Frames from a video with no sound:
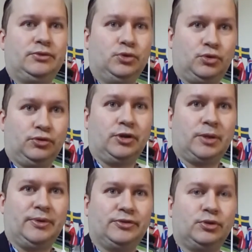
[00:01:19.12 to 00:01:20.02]
You could talk
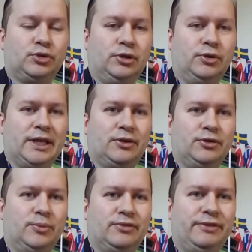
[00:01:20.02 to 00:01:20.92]
about
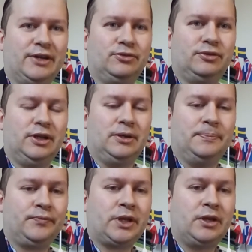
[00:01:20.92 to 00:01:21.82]
socioeconomic factors there.
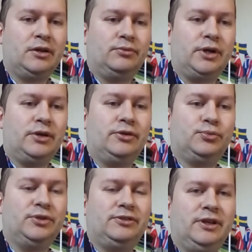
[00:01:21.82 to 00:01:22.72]
Why
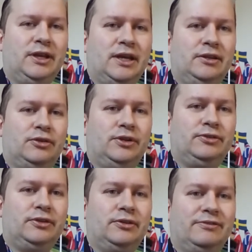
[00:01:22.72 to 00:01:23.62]
aren't we seeing any
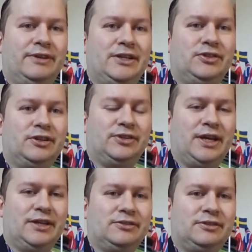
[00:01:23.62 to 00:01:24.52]
Christian revenge
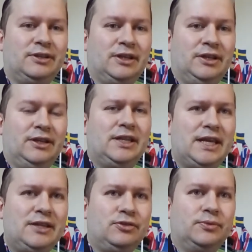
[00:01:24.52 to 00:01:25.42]
attacks in
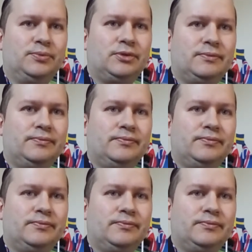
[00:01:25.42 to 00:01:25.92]
Egypt?